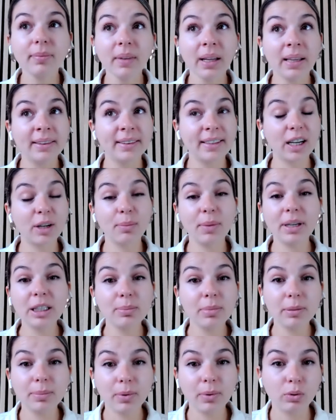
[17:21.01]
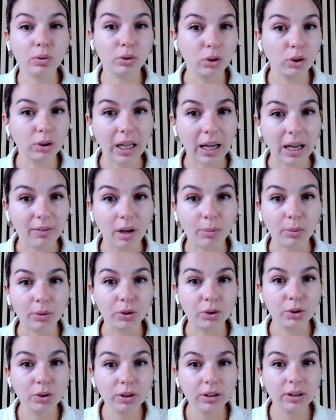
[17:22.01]
There are many people who don't have
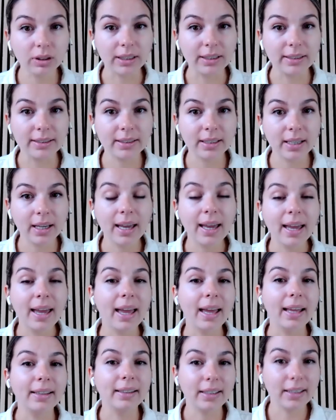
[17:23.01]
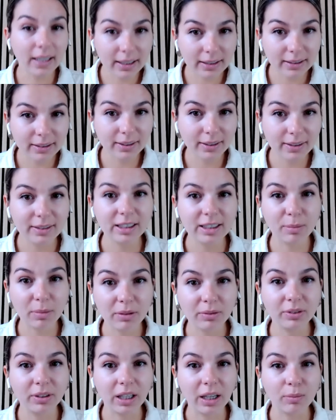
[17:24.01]
opportunities, and yet some
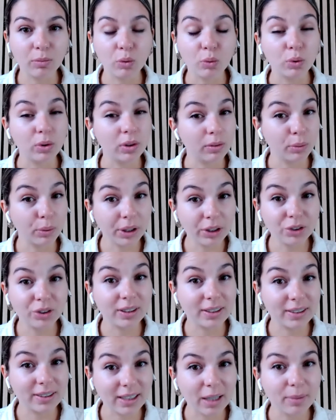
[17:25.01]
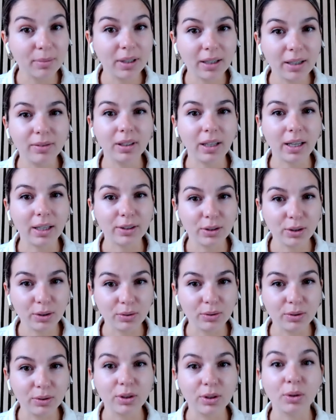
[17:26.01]
of them will reach the same level as
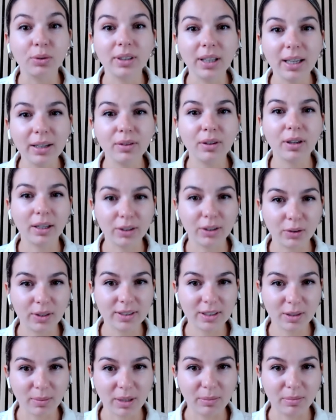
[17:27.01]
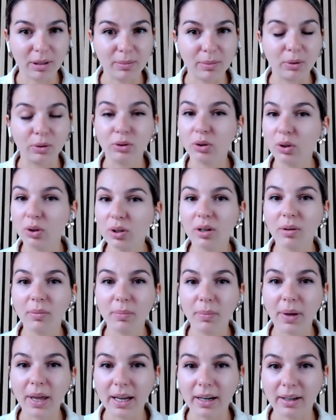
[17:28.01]
you. So never underestimate people. Don't
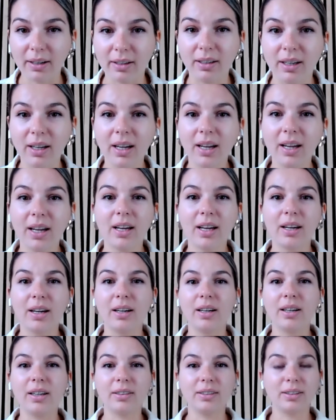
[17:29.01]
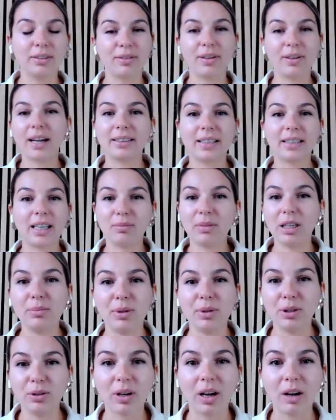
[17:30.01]
compare the fact that
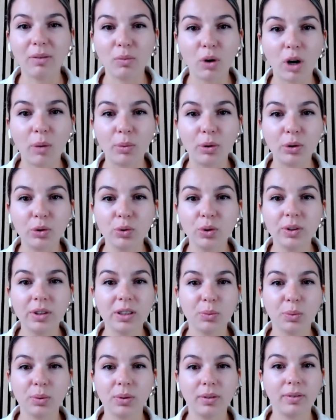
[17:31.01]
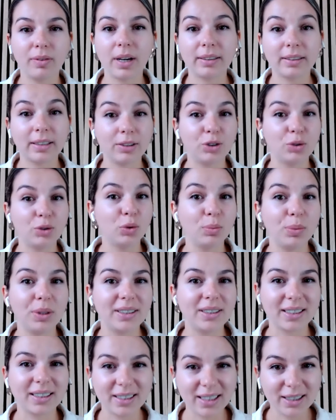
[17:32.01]
maybe you have more opportunities with the fact that you will be
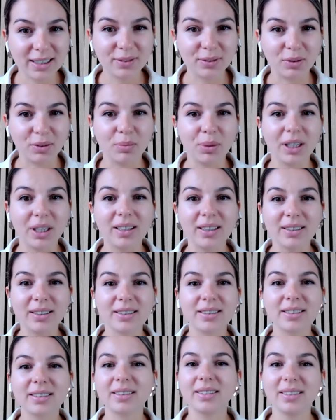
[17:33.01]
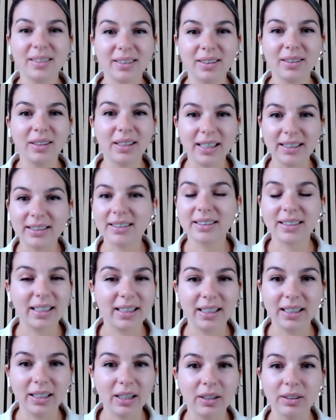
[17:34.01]
successful, because
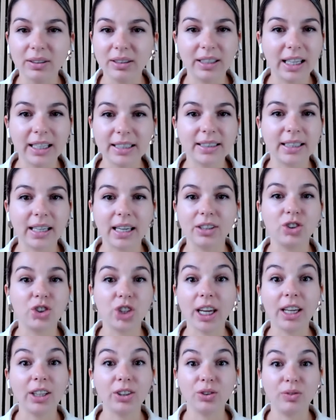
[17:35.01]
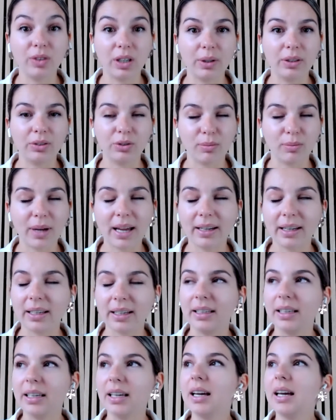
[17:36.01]
things can change very
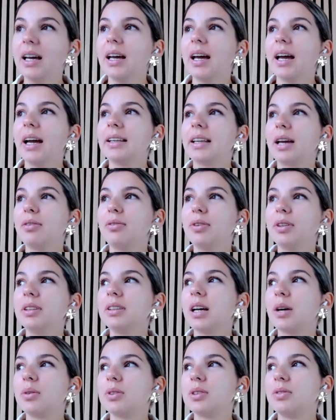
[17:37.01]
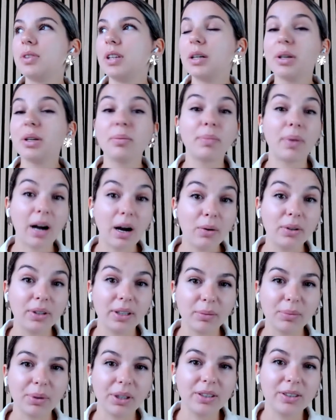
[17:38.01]
dramatically. And I feel that was very
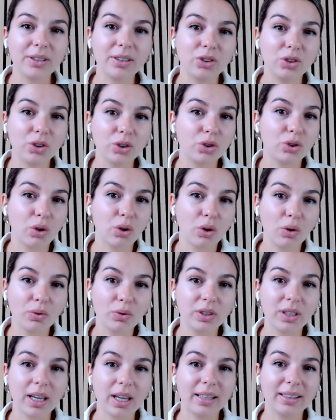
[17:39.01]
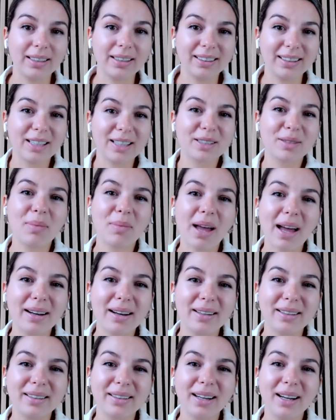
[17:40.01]
empowering, because it just shows that it doesn't
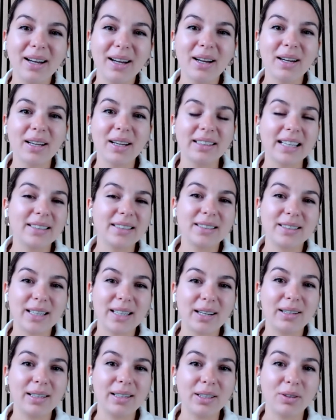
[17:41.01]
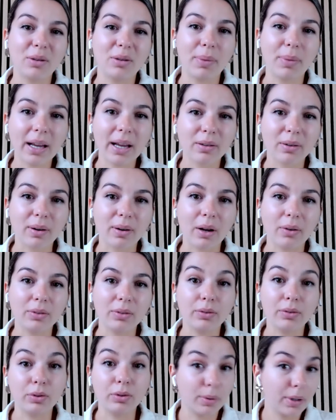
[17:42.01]
matter necessarily your
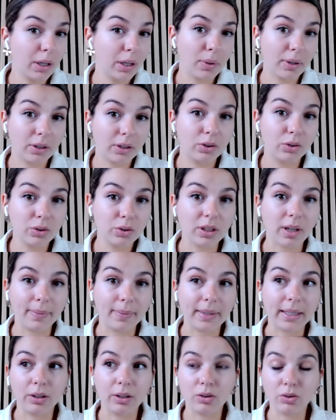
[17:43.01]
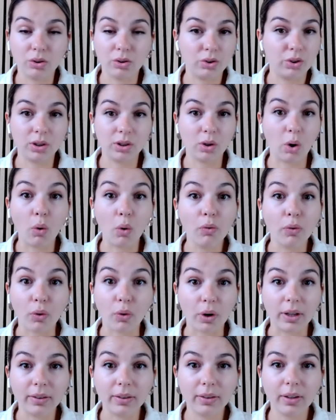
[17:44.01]
background. If you really want to do something, you should just go
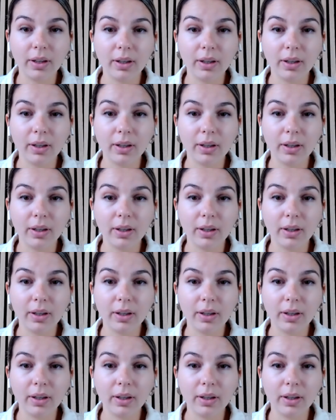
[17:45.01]
for it.